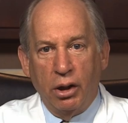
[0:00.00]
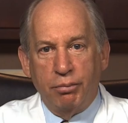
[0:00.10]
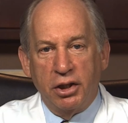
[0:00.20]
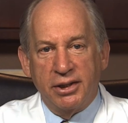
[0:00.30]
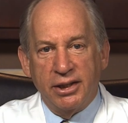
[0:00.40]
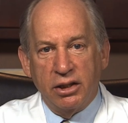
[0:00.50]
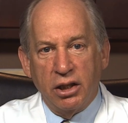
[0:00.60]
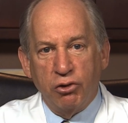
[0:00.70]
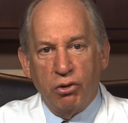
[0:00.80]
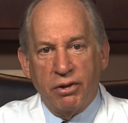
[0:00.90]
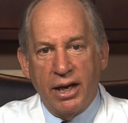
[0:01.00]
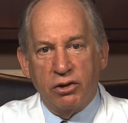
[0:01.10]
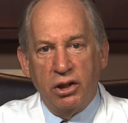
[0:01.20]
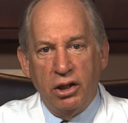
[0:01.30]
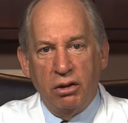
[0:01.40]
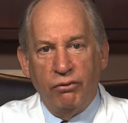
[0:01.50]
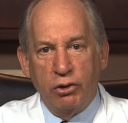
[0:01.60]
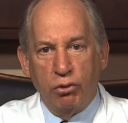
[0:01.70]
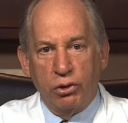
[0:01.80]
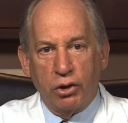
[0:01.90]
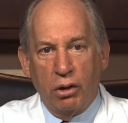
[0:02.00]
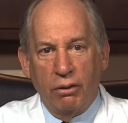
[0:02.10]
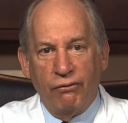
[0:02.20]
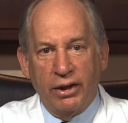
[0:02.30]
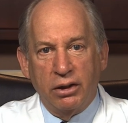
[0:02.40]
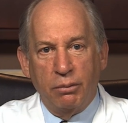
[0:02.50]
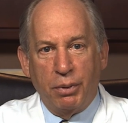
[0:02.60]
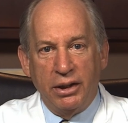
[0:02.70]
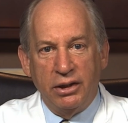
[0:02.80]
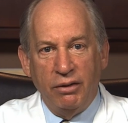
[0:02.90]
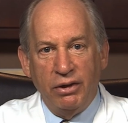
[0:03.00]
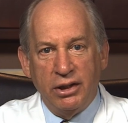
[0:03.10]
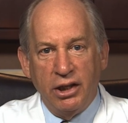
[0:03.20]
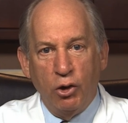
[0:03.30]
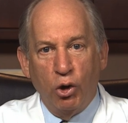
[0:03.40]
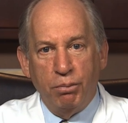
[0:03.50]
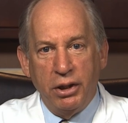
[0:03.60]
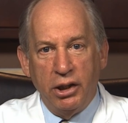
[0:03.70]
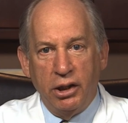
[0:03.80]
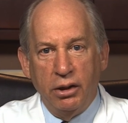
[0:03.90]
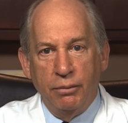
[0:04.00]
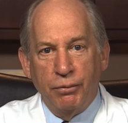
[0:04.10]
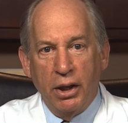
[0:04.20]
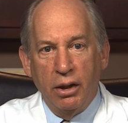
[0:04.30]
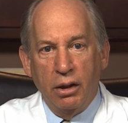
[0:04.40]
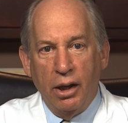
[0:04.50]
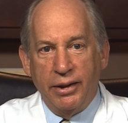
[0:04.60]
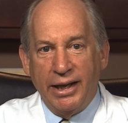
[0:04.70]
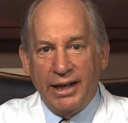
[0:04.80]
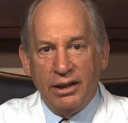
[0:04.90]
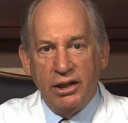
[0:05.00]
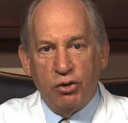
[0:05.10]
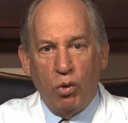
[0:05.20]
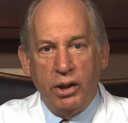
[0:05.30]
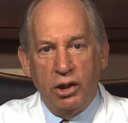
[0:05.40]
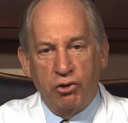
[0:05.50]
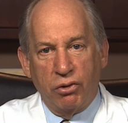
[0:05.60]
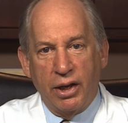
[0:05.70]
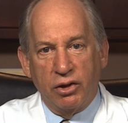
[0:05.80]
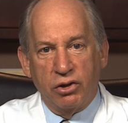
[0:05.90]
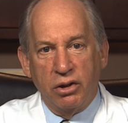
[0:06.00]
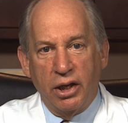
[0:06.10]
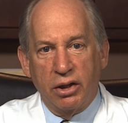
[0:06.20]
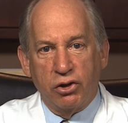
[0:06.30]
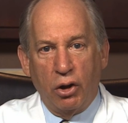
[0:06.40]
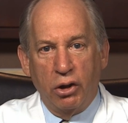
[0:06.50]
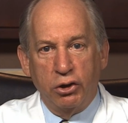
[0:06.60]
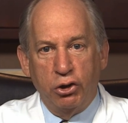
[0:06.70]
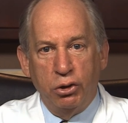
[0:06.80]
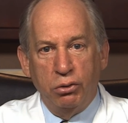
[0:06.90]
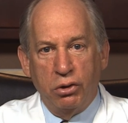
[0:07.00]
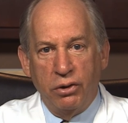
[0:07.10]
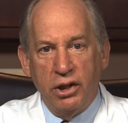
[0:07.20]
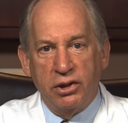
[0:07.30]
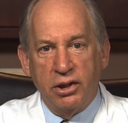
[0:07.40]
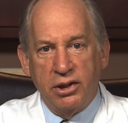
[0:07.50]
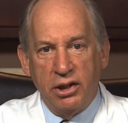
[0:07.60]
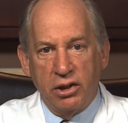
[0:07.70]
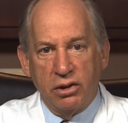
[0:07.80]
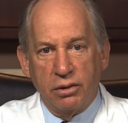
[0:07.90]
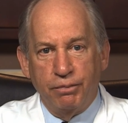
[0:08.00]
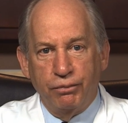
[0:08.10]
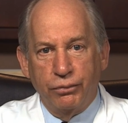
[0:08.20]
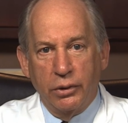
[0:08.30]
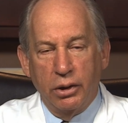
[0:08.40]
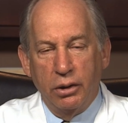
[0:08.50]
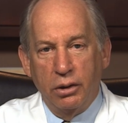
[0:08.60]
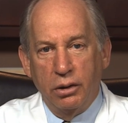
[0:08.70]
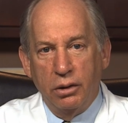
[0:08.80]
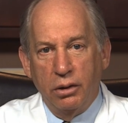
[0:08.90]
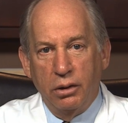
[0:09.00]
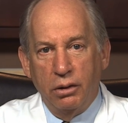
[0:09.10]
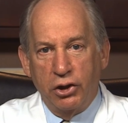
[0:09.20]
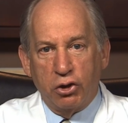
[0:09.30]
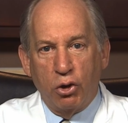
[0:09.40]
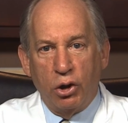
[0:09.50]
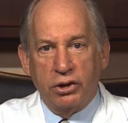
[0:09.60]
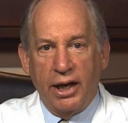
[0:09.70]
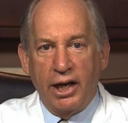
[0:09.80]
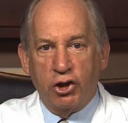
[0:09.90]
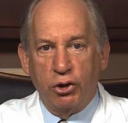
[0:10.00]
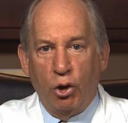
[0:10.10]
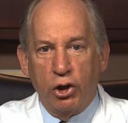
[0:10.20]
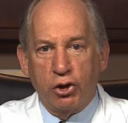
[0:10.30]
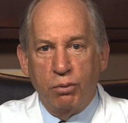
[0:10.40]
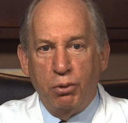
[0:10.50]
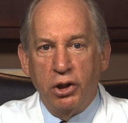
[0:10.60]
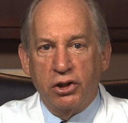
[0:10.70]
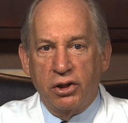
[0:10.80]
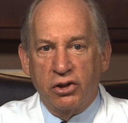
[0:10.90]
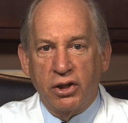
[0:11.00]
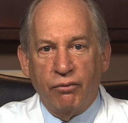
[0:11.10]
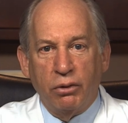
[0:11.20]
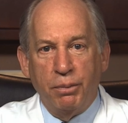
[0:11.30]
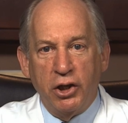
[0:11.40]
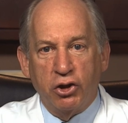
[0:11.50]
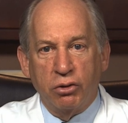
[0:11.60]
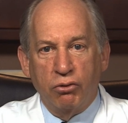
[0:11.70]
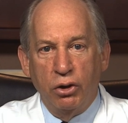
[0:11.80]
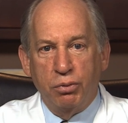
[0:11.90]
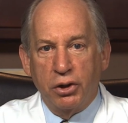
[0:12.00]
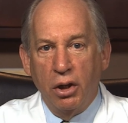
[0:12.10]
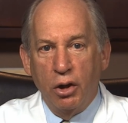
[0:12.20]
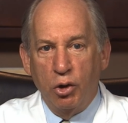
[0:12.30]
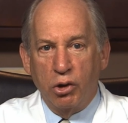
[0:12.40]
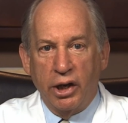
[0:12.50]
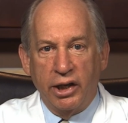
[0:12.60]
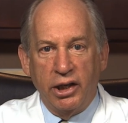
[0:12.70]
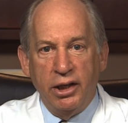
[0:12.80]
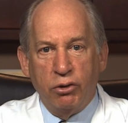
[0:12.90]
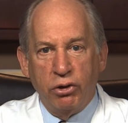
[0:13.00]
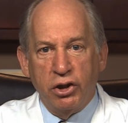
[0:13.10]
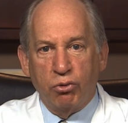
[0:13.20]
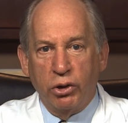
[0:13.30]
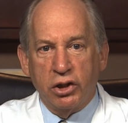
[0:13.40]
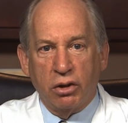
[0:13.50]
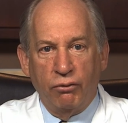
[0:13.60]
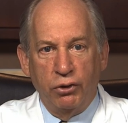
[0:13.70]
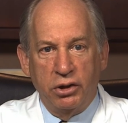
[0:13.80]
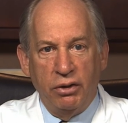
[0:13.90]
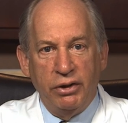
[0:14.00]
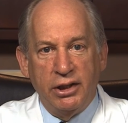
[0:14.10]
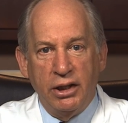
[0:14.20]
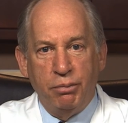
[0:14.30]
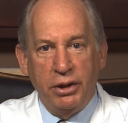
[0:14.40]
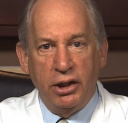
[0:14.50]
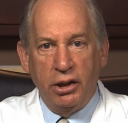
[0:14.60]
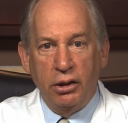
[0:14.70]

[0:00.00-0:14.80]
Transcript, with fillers: up to 600,000 individuals are affected by DVT or PE, and that at least 100,000 deaths are due to these diseases. This call to action also points to several patient groups who are at increased risk for DVT-PE,